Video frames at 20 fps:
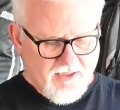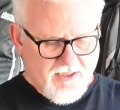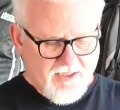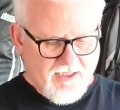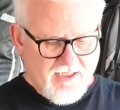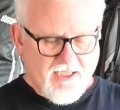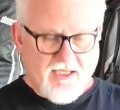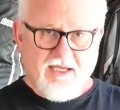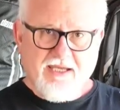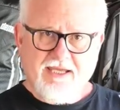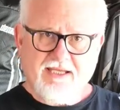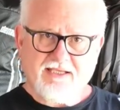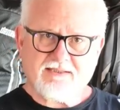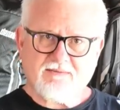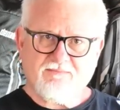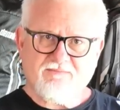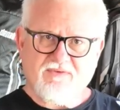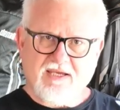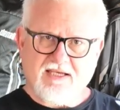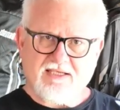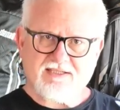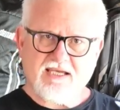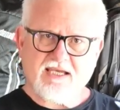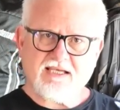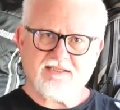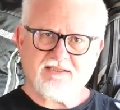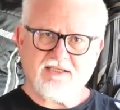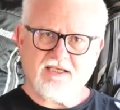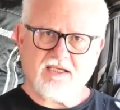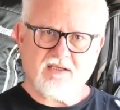had some
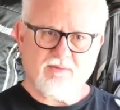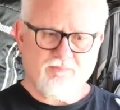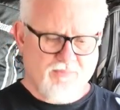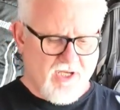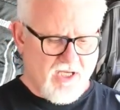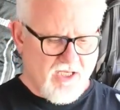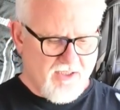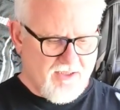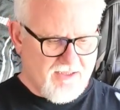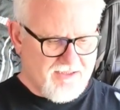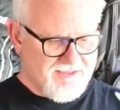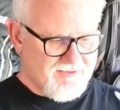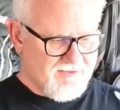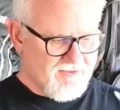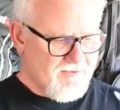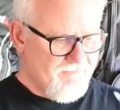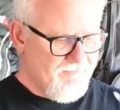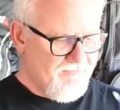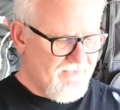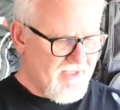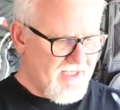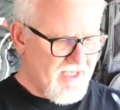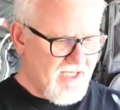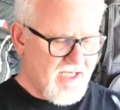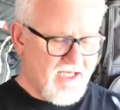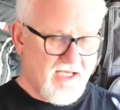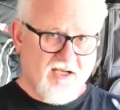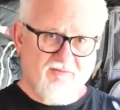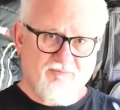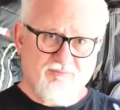fantastic components,
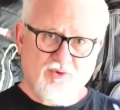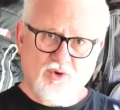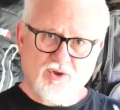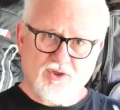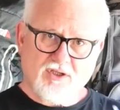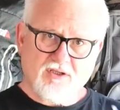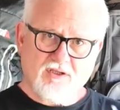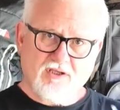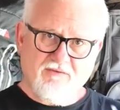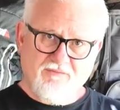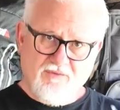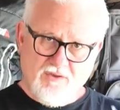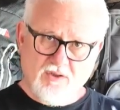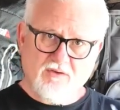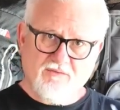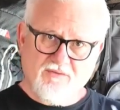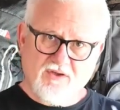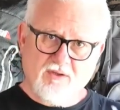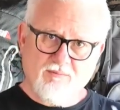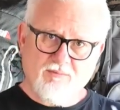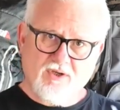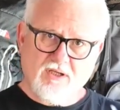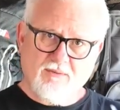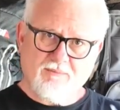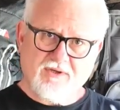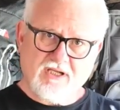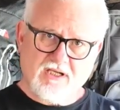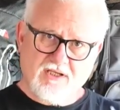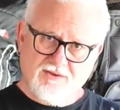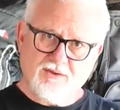and I've bought a few of them and I'm
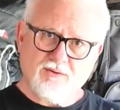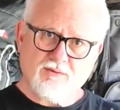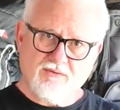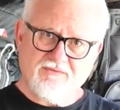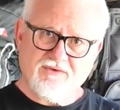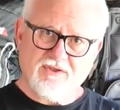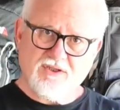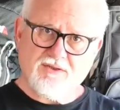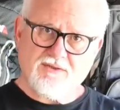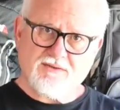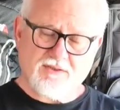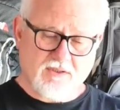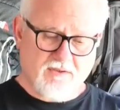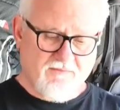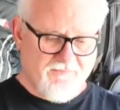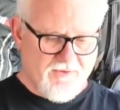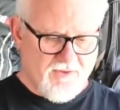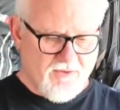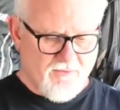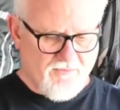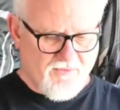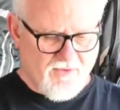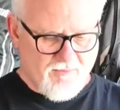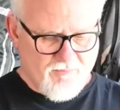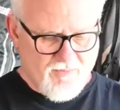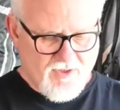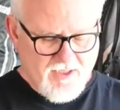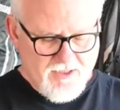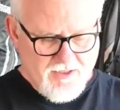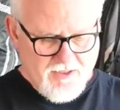going to do reviews on a few of
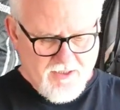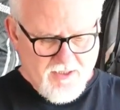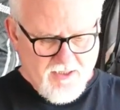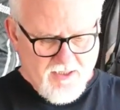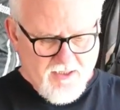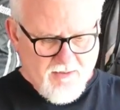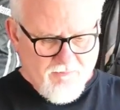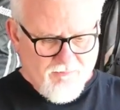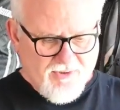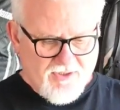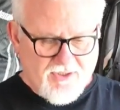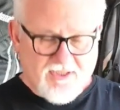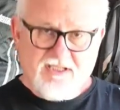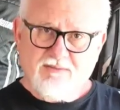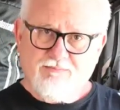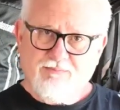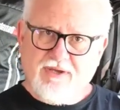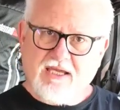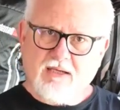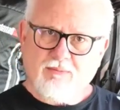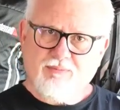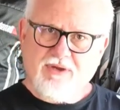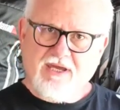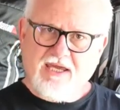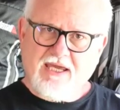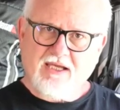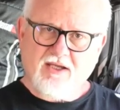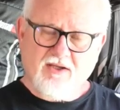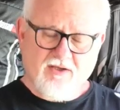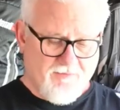them. But this
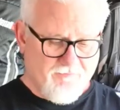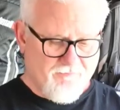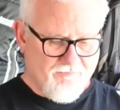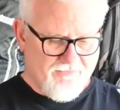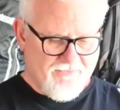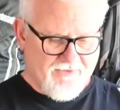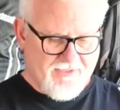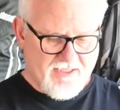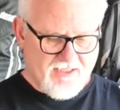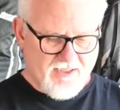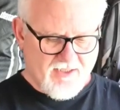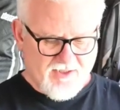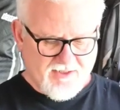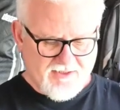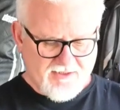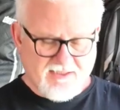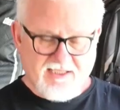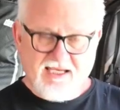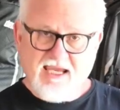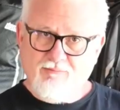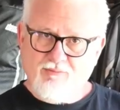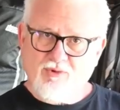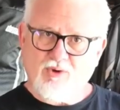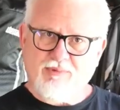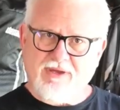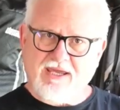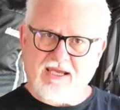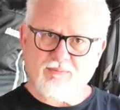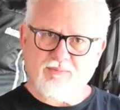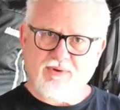backpack, this camera
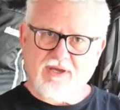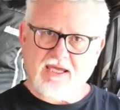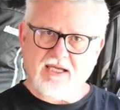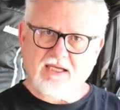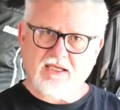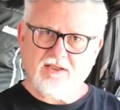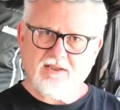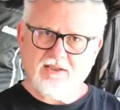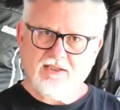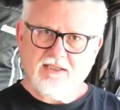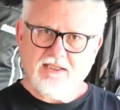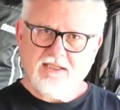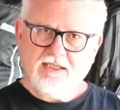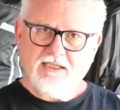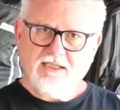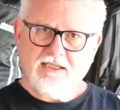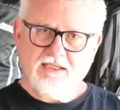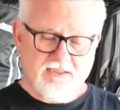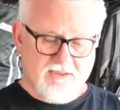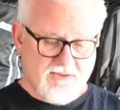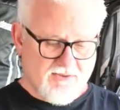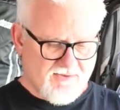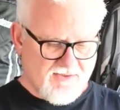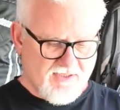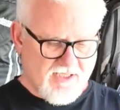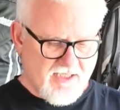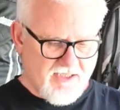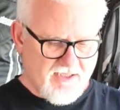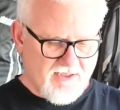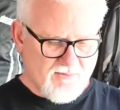backpack, is
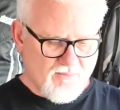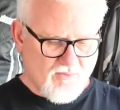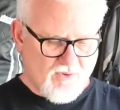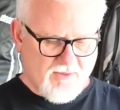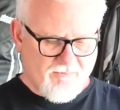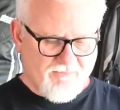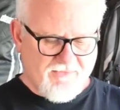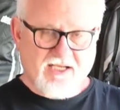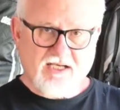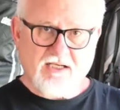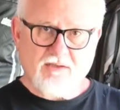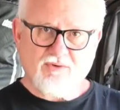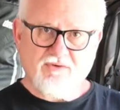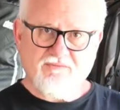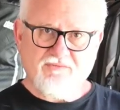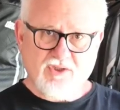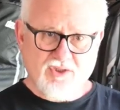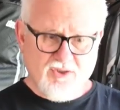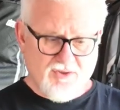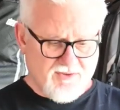what I'm going to review